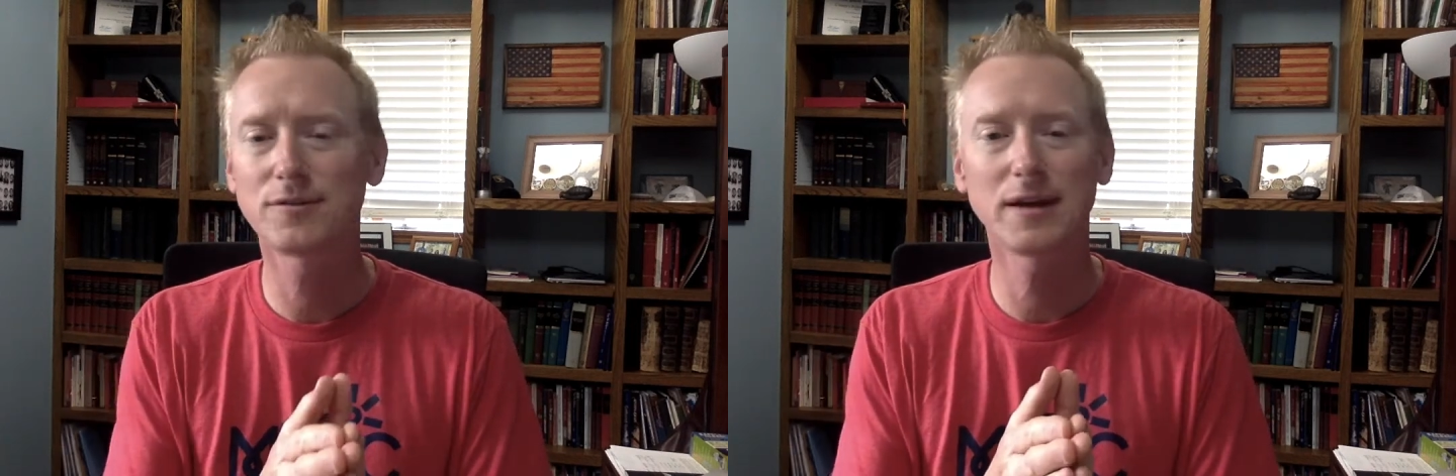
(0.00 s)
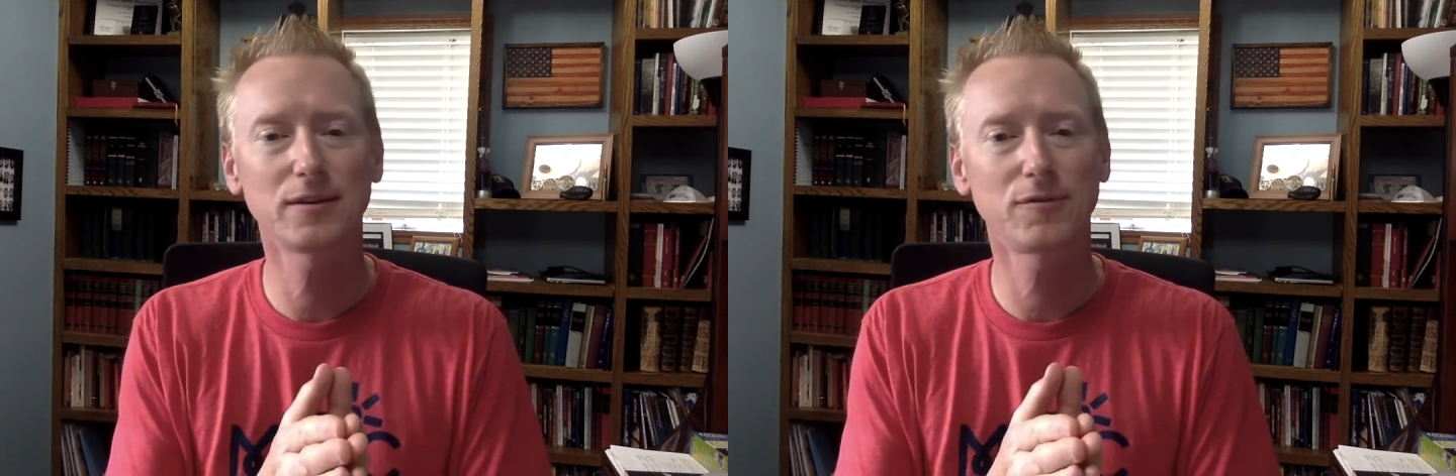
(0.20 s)

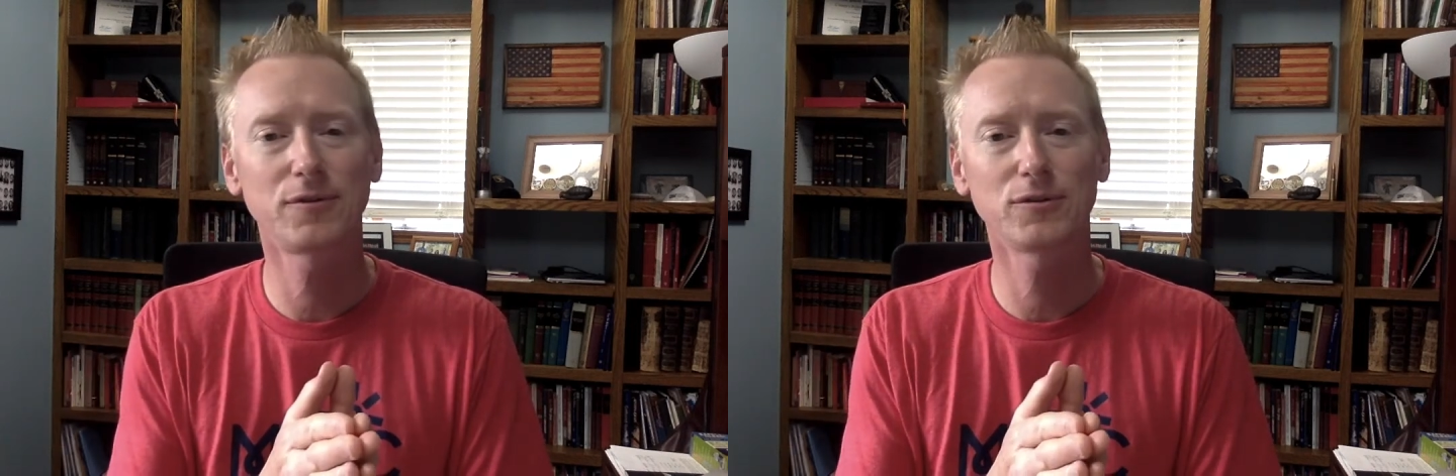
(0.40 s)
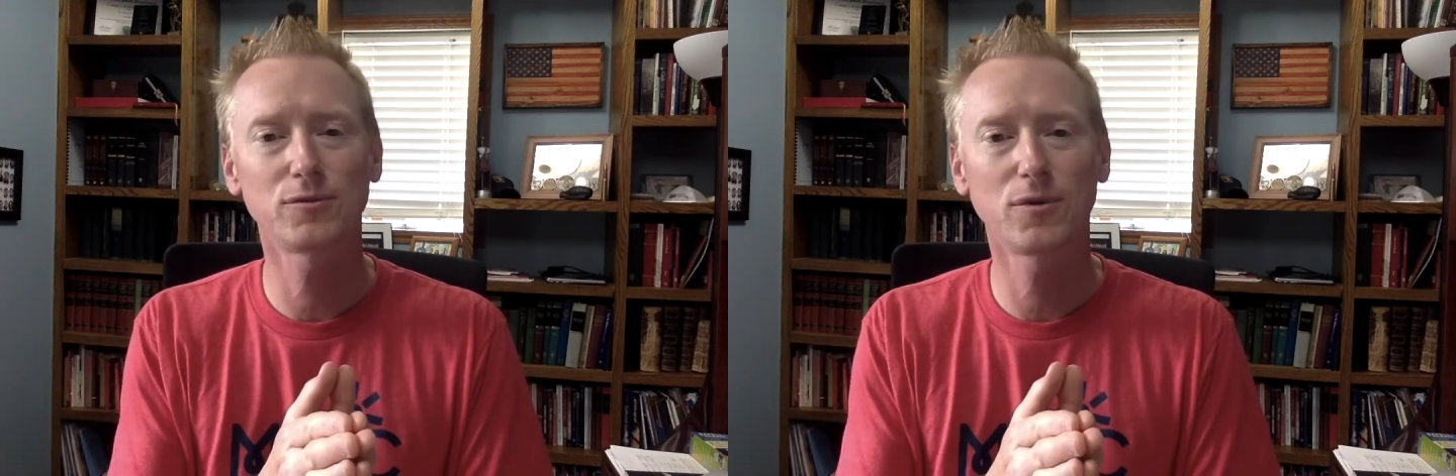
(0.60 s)
take the
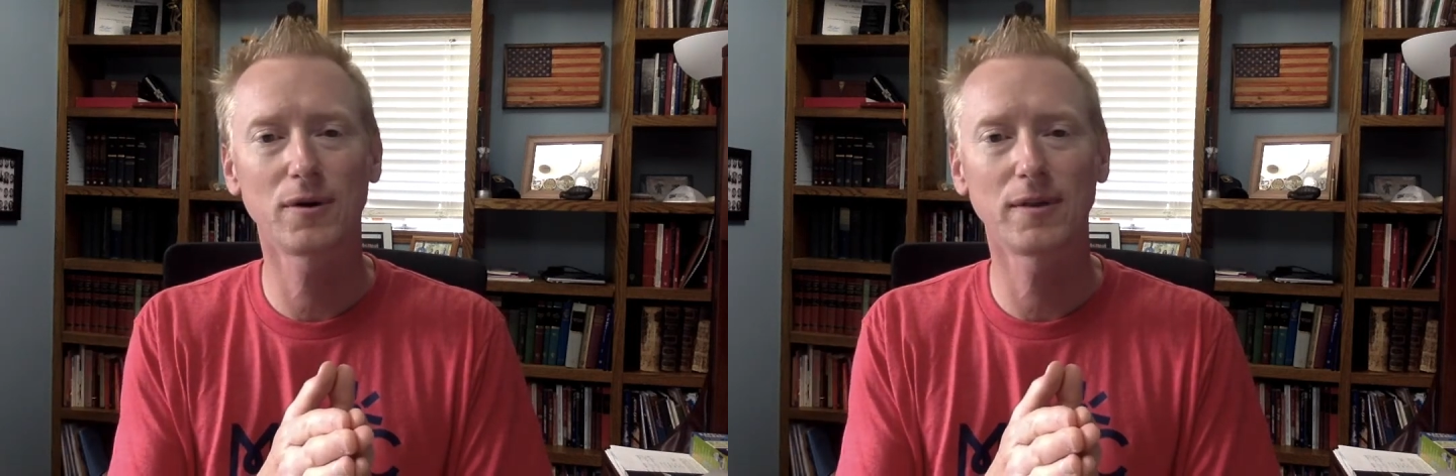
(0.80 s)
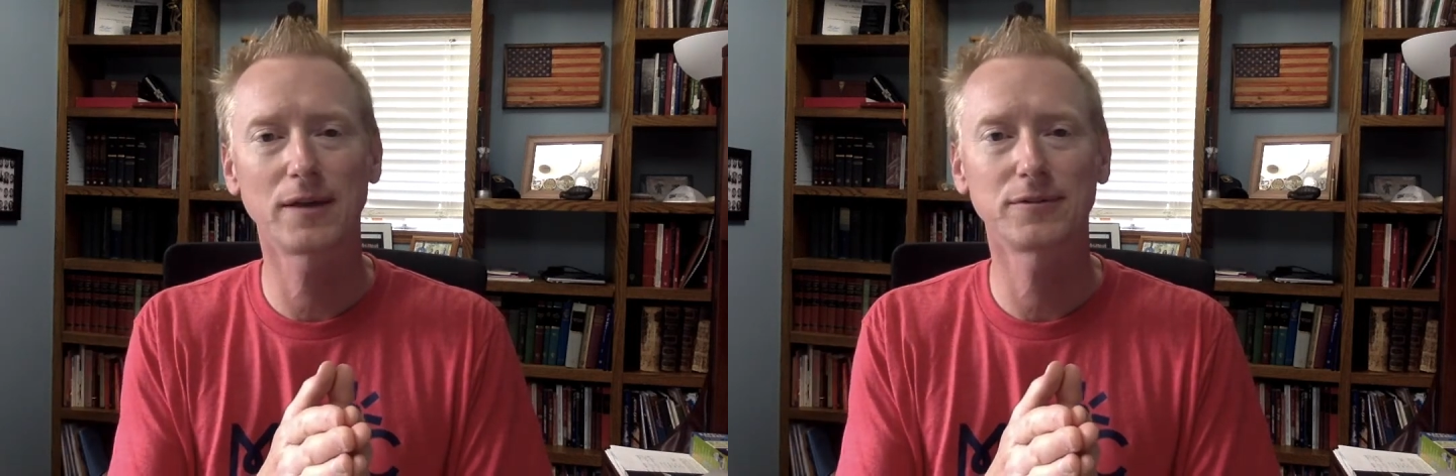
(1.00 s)
first
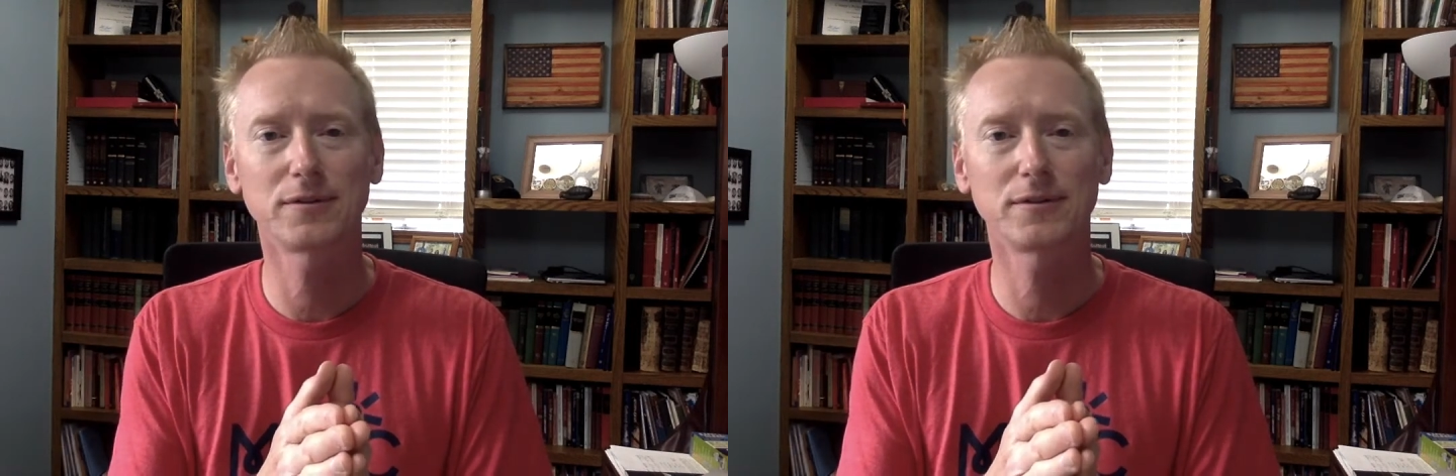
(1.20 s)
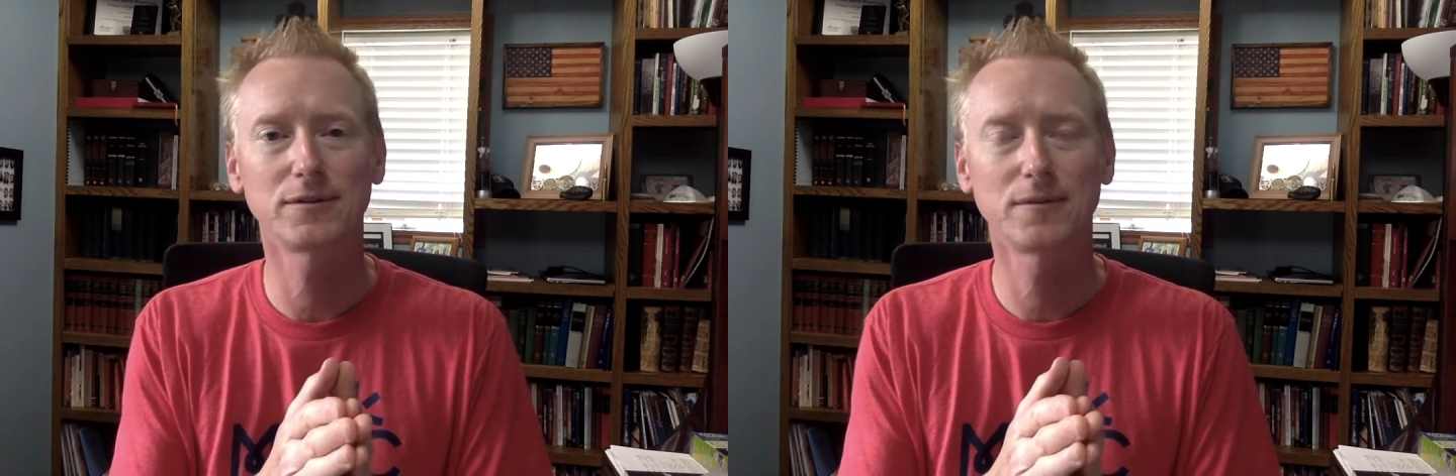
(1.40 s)
four
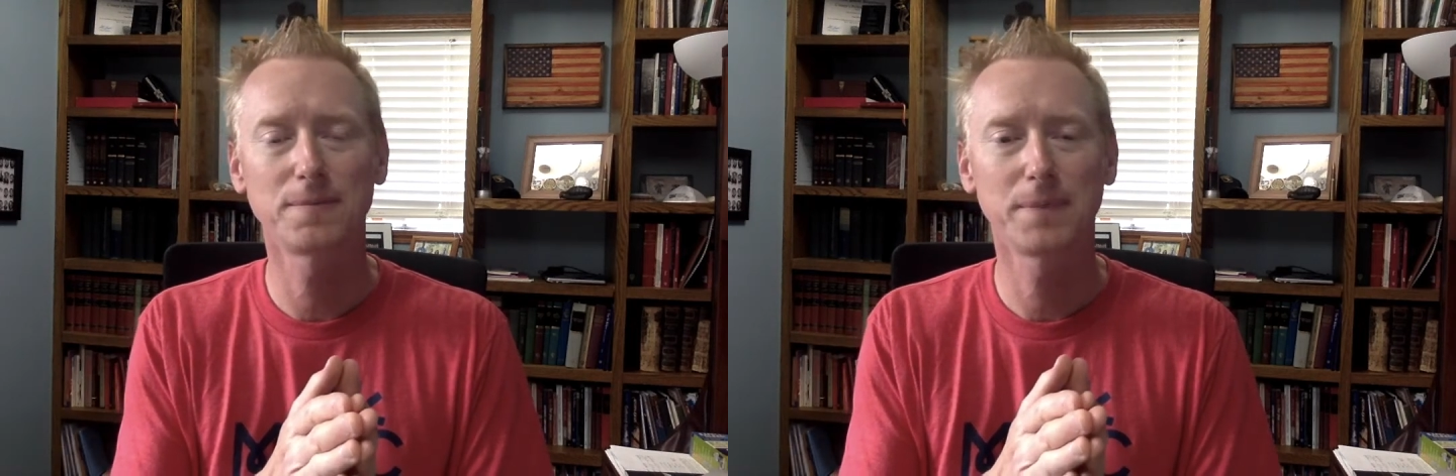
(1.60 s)
lessons.